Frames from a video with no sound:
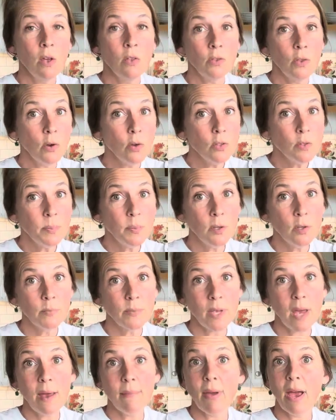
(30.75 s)
Those blooms
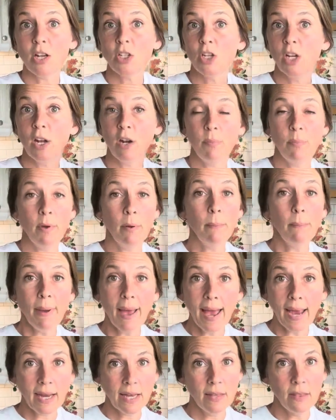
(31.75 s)
I'm actually gonna put
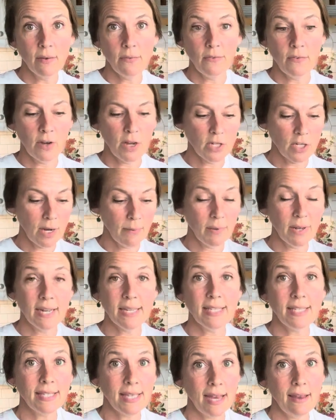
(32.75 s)
back in the fridge. I'm gonna
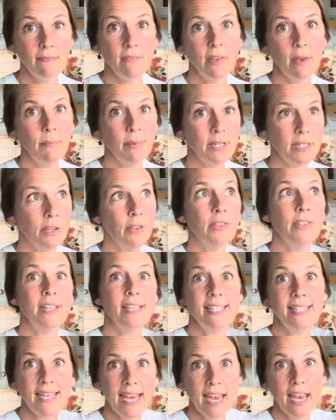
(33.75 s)
save them until the
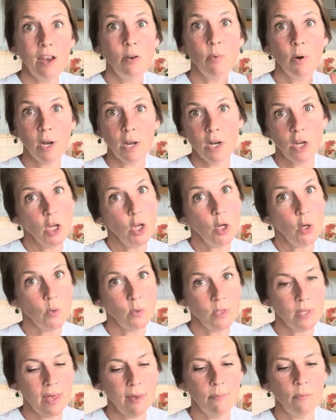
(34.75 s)
day we're gonna use
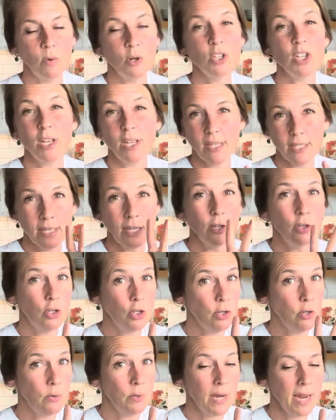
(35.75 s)
them, which is in
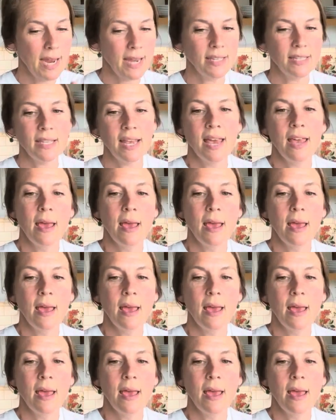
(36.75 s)
2 days.